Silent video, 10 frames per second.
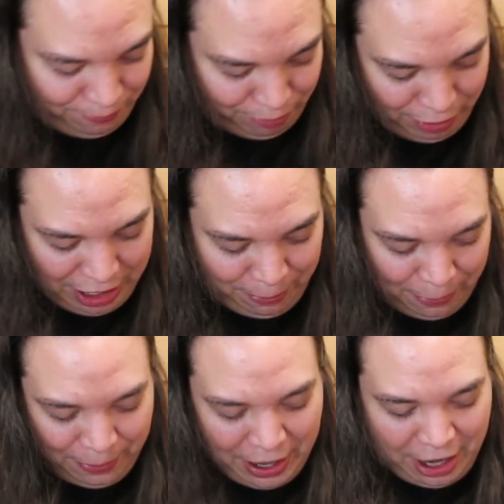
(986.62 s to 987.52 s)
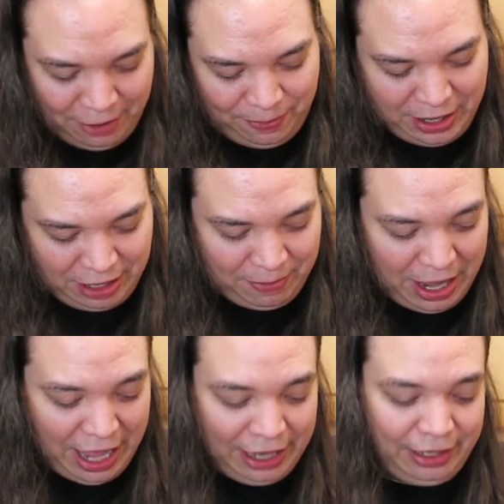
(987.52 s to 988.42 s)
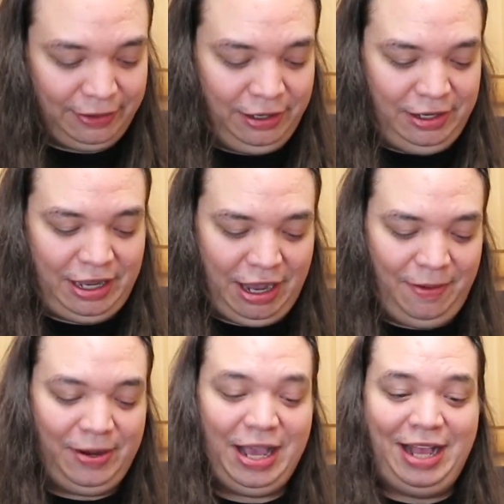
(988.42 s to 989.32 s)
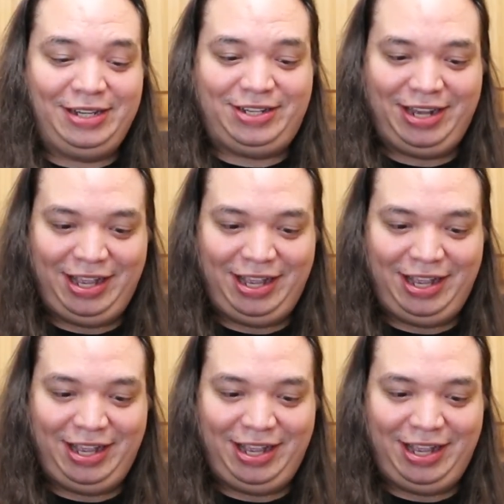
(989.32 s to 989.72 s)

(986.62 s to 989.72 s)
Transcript: Pre-prepared Big Mac coming at you.